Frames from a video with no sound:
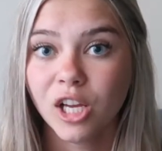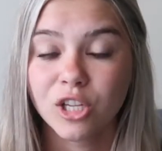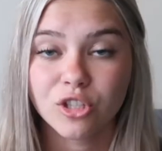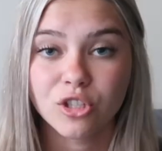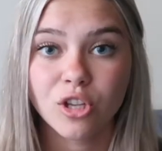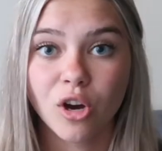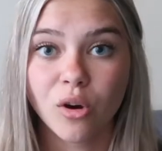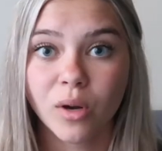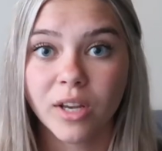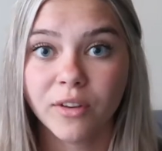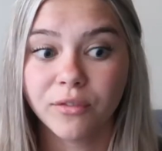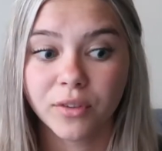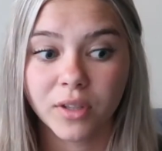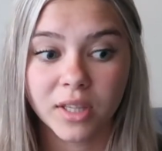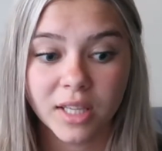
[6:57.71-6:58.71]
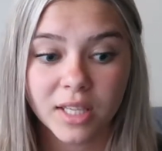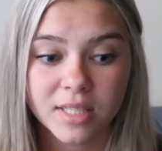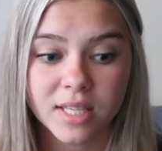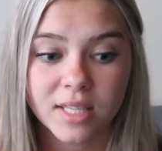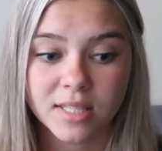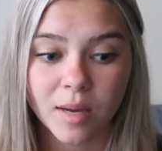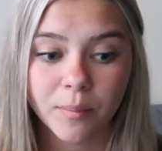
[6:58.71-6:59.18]
So if
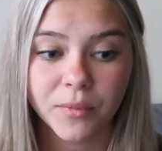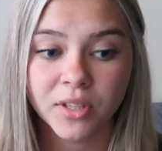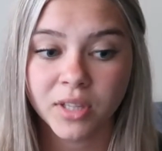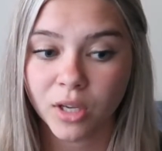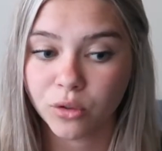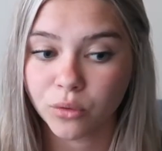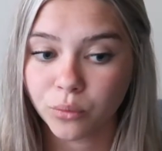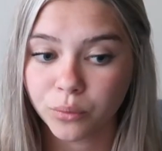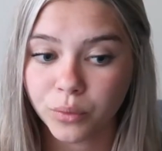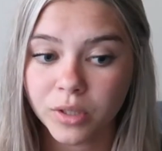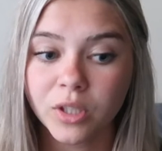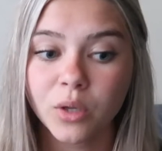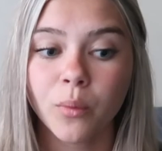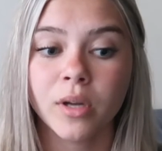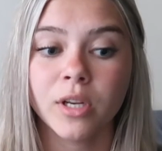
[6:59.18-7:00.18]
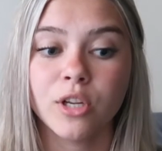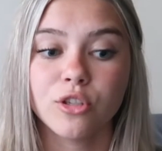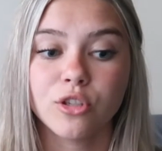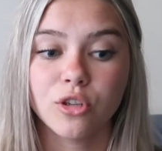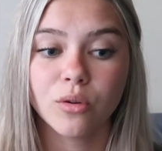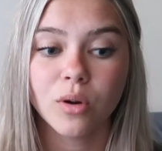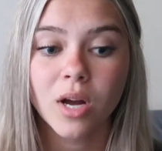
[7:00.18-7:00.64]
this is something that you really want to
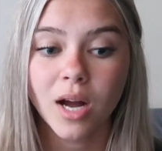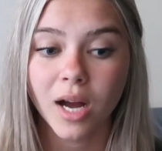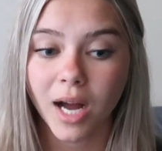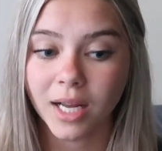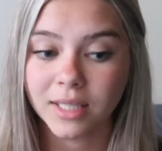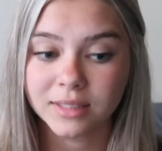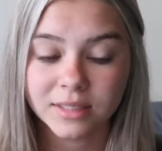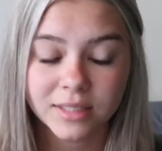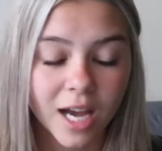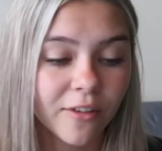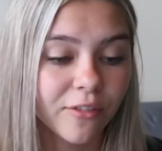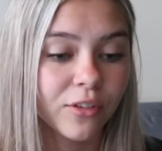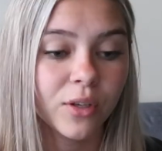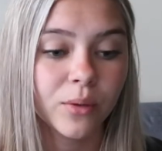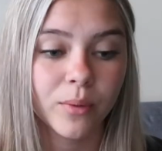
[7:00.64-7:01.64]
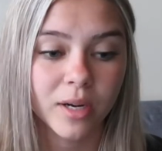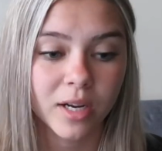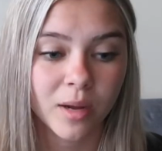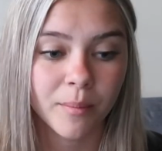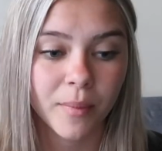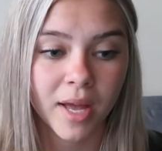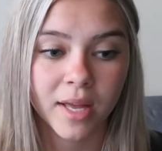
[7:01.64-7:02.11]
do, I definitely
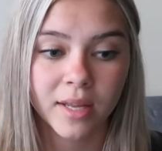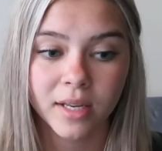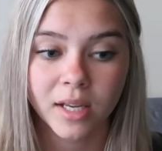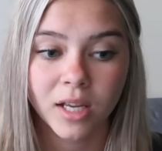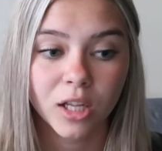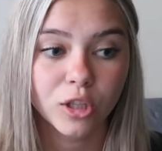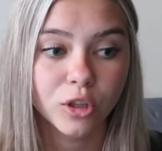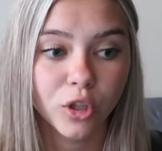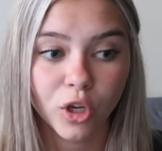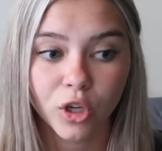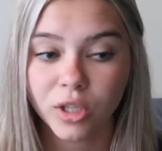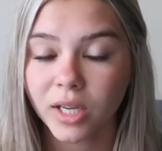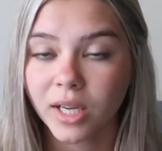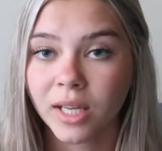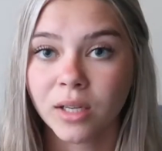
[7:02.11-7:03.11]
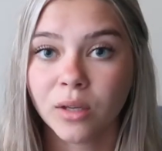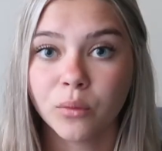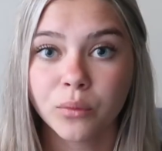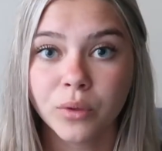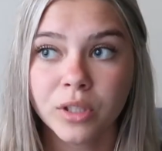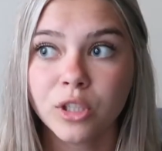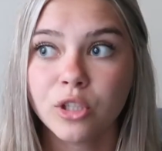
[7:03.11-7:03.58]
recommend look
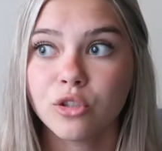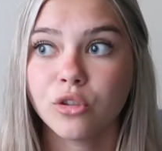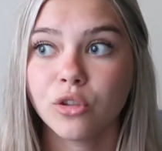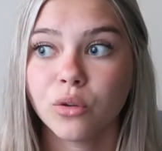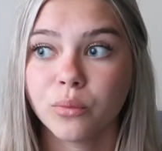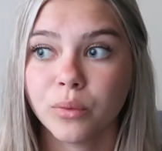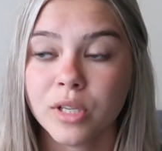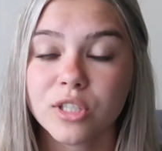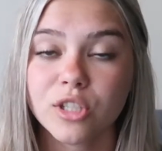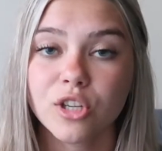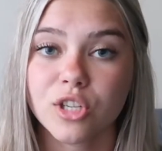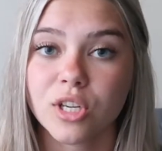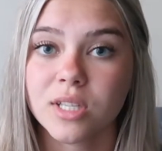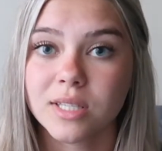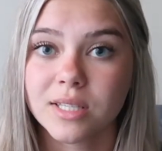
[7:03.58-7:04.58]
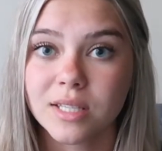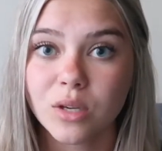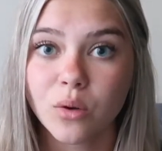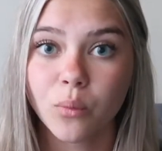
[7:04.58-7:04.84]
and really do your research and see